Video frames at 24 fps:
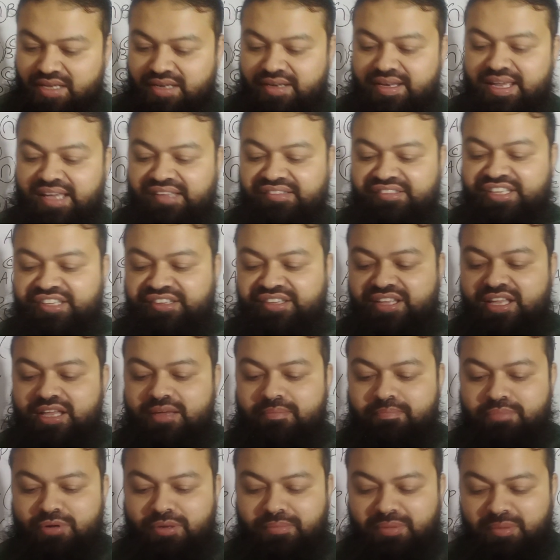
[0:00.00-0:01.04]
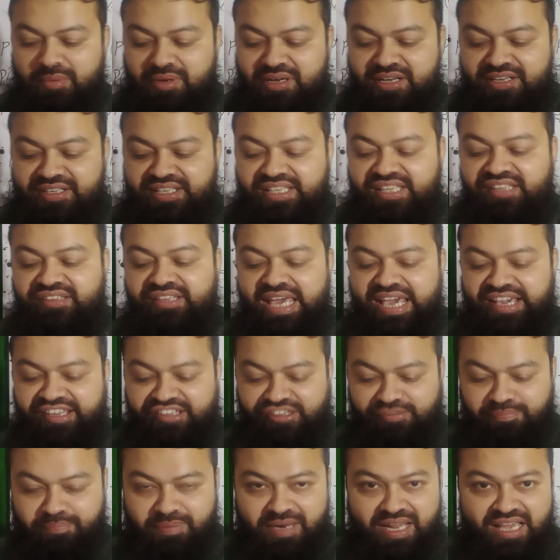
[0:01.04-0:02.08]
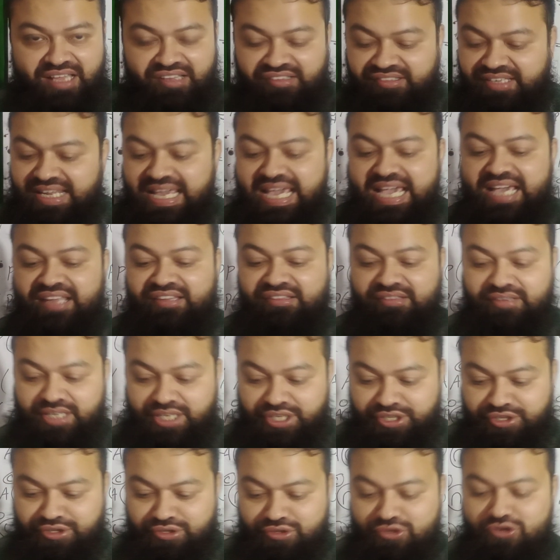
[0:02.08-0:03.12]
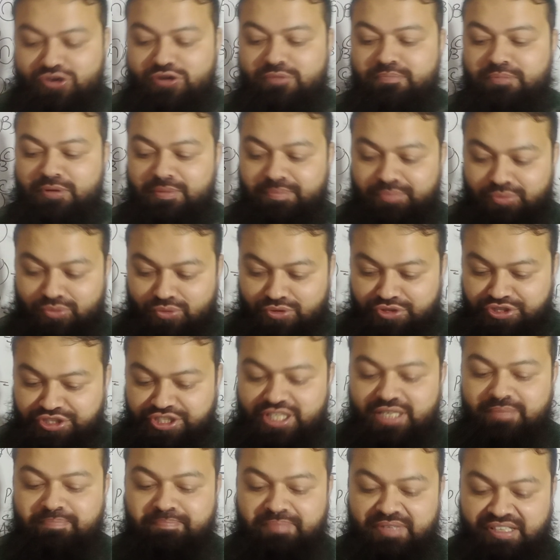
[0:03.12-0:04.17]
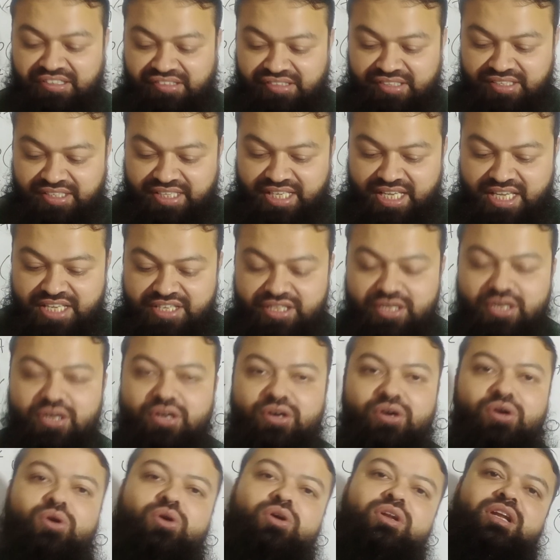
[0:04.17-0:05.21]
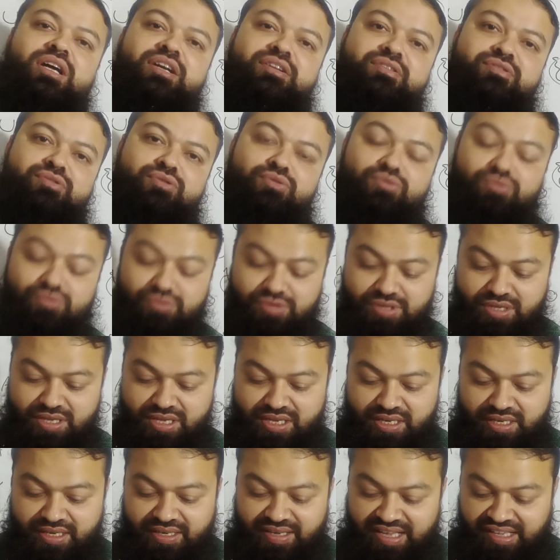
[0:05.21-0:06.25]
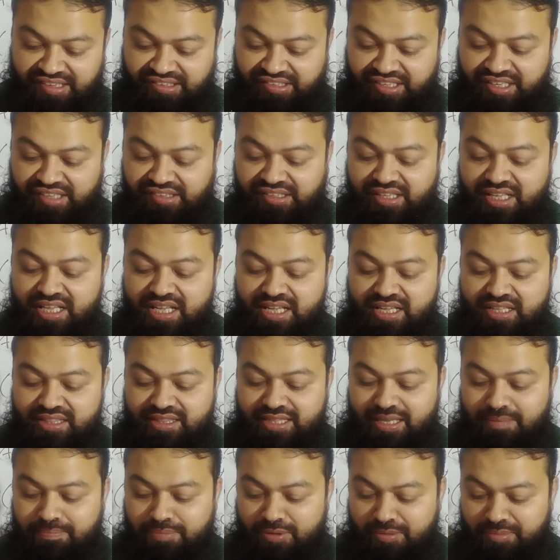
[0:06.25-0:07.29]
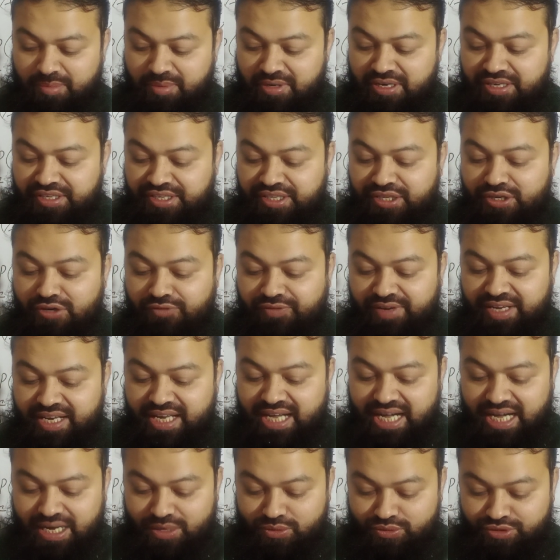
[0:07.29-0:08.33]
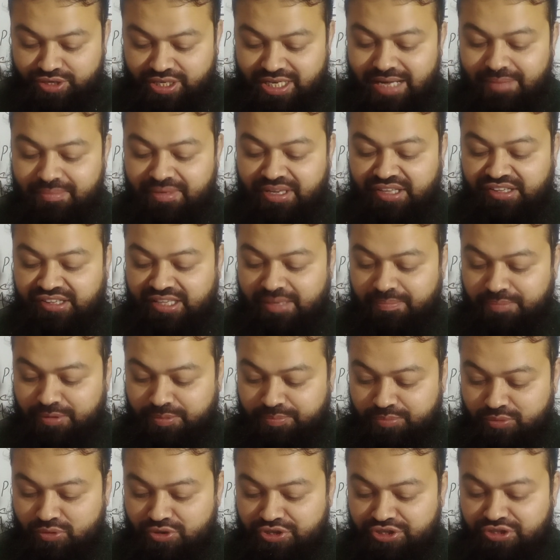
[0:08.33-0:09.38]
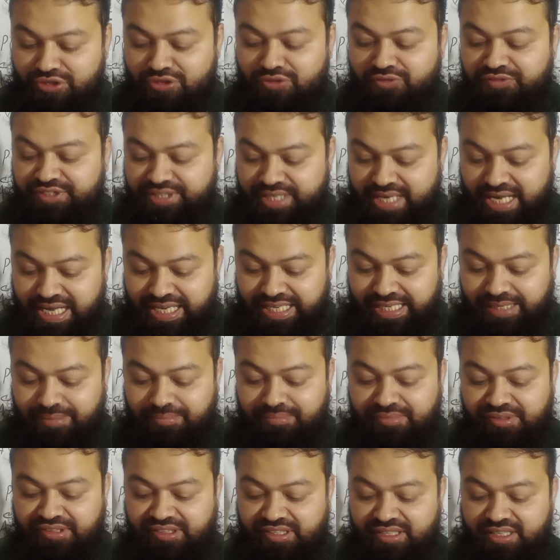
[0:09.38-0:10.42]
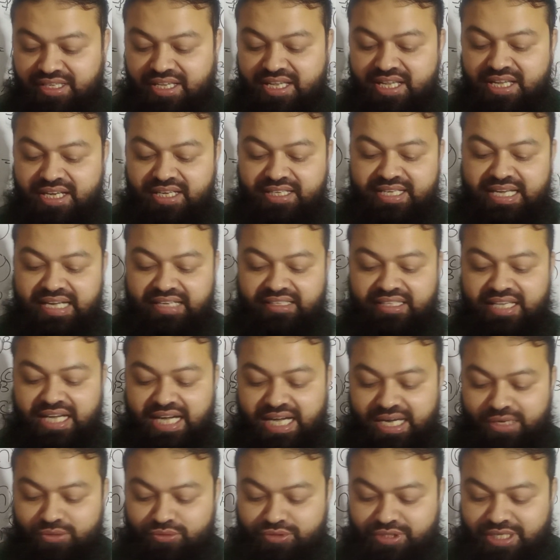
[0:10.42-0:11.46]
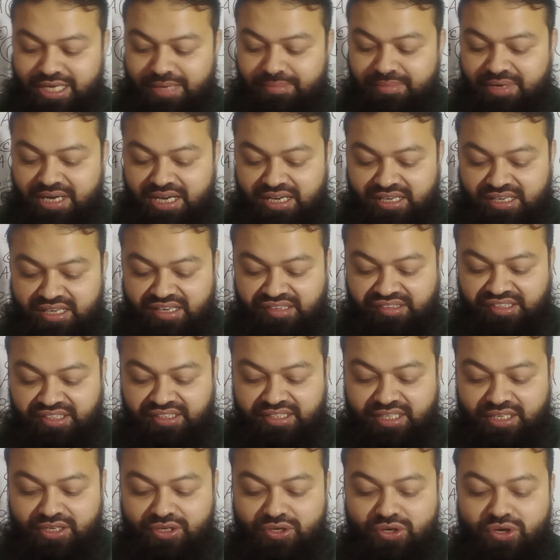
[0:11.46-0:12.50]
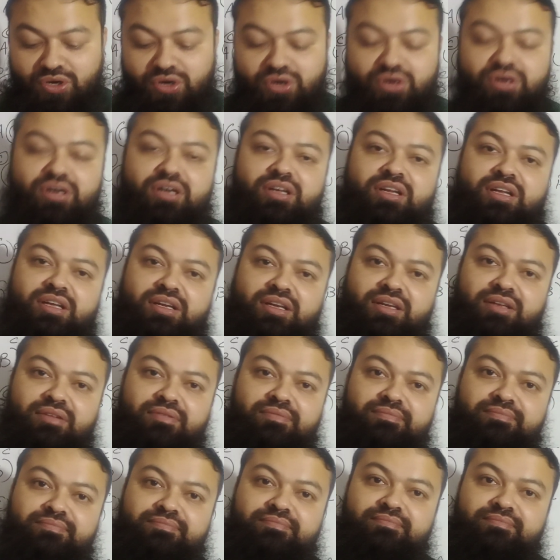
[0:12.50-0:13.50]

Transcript: Next is probability is expressed as ratio, proportion, percentage, all are true. Next is the probability of an outcome is the proportion of times that the outcome occurs in the long run.